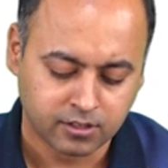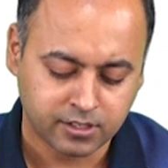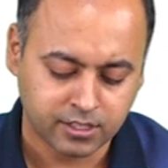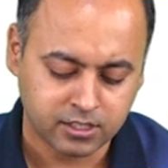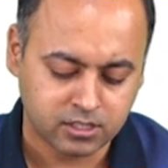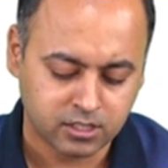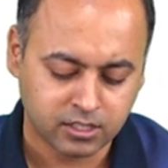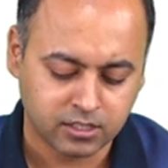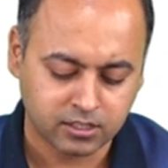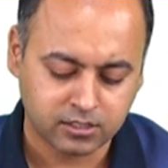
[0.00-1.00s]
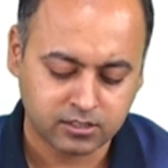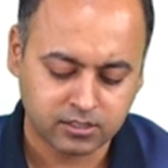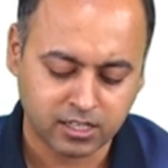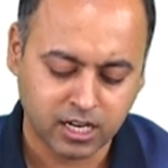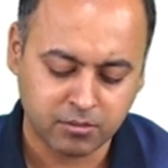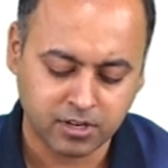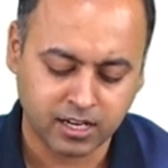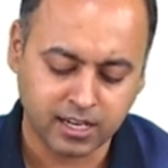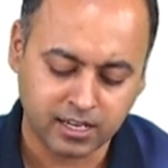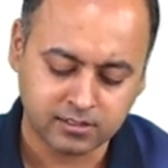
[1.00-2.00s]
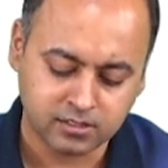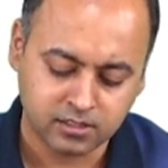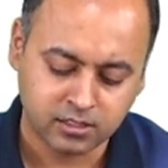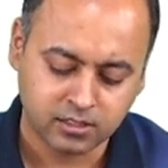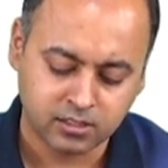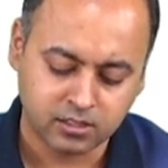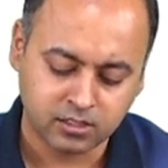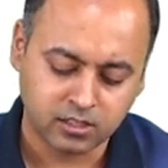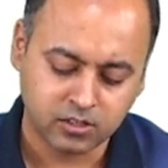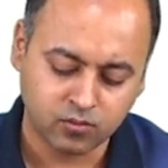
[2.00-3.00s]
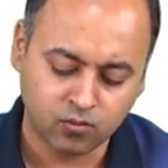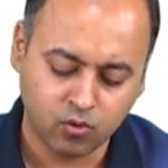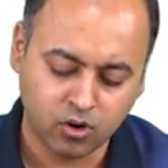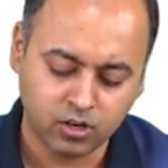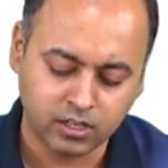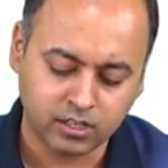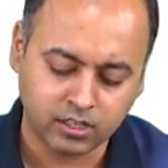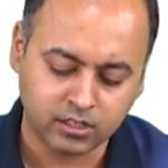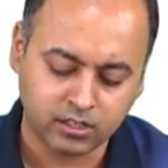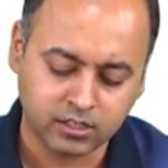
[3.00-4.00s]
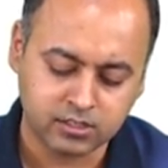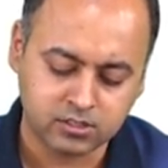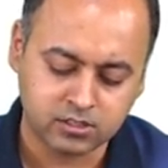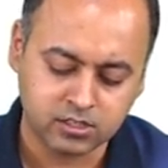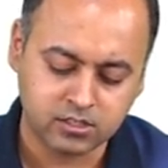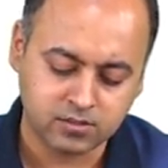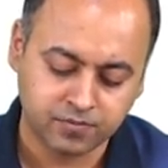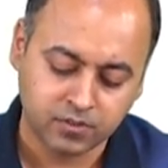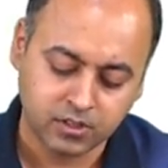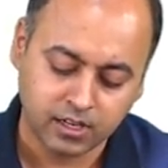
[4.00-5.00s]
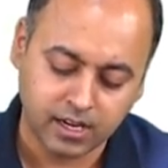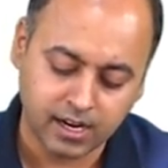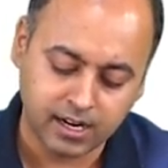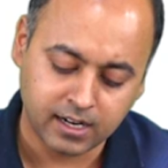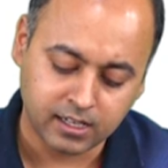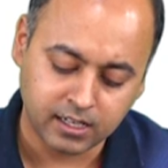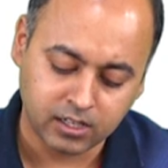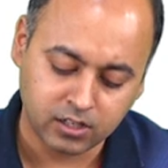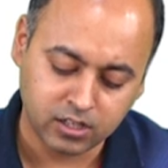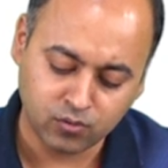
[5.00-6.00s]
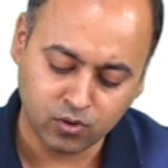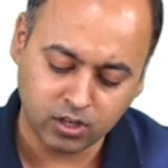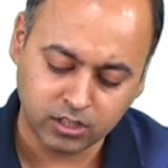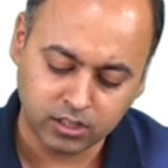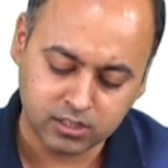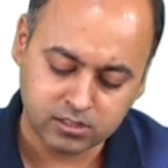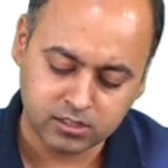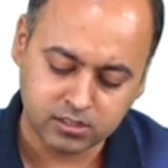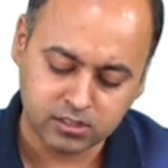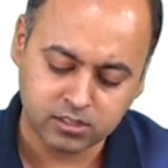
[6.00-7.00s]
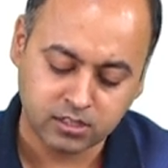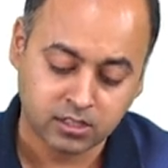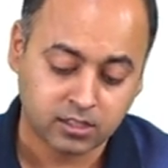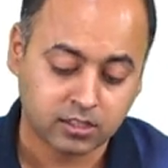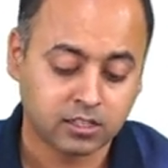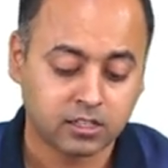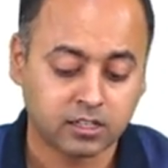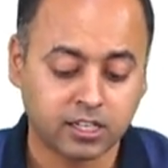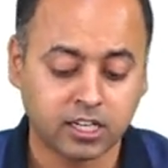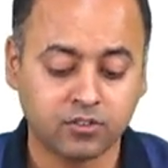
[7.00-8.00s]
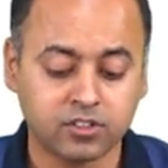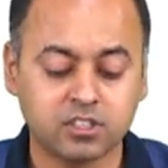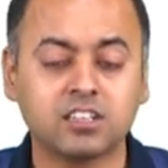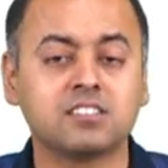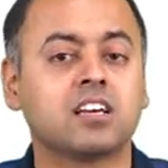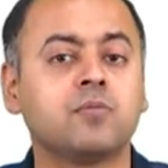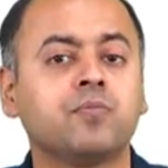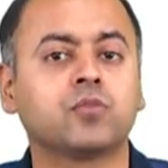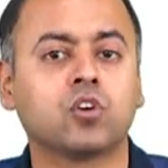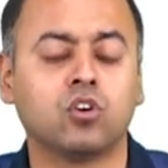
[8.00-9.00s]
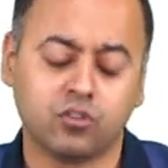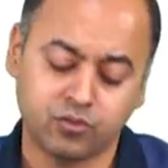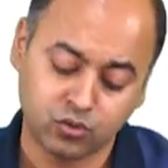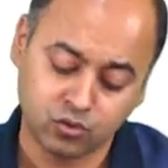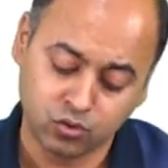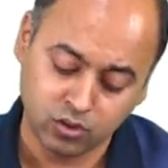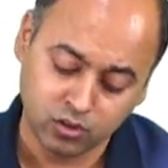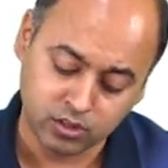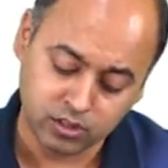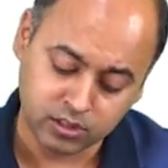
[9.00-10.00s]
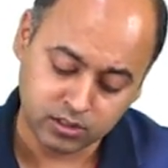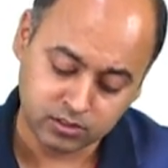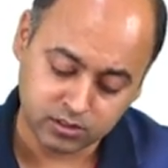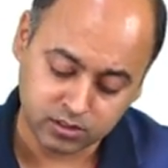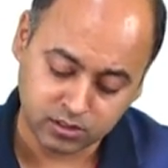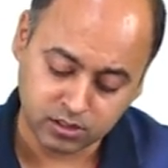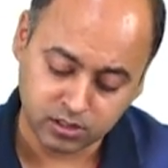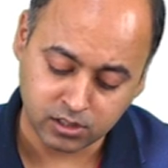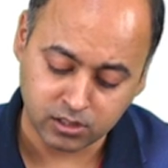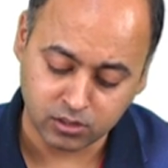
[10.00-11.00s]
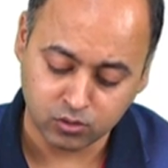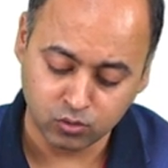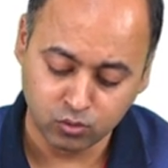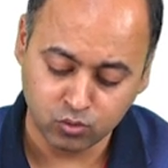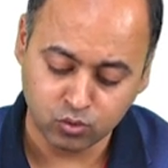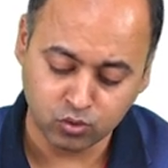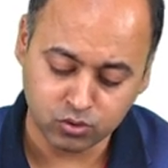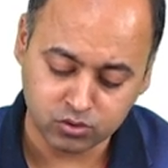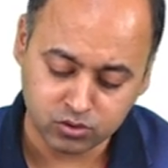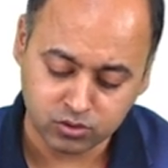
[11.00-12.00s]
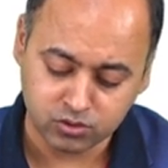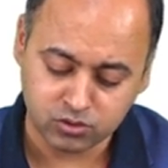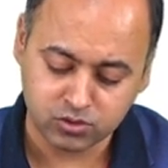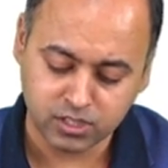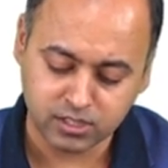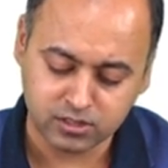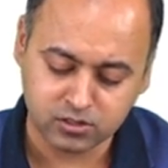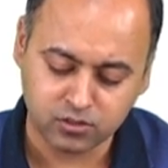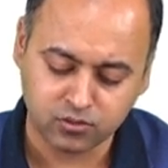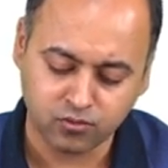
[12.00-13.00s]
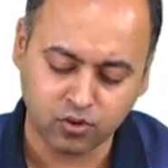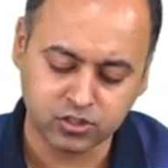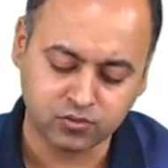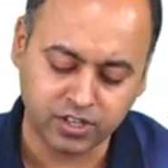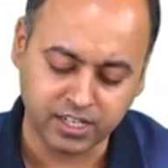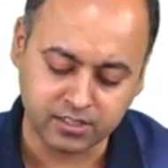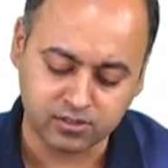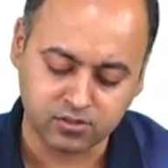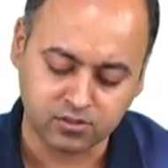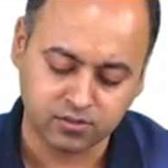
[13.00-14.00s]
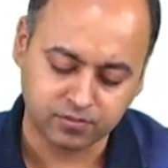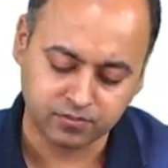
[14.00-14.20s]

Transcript: Traditionally described as the Von Gierke's disease, and in the Von Gierke's disease, the deficient enzyme, all of you know, is the glucose-6-phosphatase.